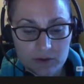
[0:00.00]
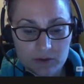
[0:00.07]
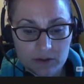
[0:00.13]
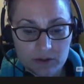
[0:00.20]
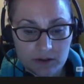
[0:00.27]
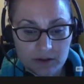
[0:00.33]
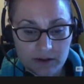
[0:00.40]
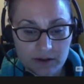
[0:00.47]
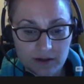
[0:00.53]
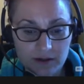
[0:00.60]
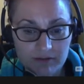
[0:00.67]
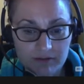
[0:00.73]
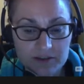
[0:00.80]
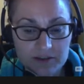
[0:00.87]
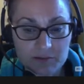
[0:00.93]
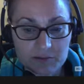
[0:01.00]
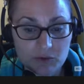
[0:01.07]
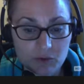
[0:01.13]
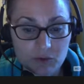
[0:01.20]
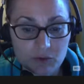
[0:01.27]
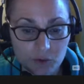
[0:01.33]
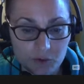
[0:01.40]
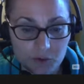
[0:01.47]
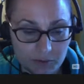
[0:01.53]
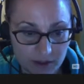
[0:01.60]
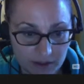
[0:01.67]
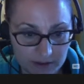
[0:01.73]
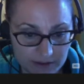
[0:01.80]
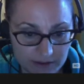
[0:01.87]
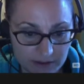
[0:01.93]
have a smooth order
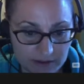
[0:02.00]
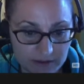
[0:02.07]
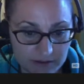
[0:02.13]
process.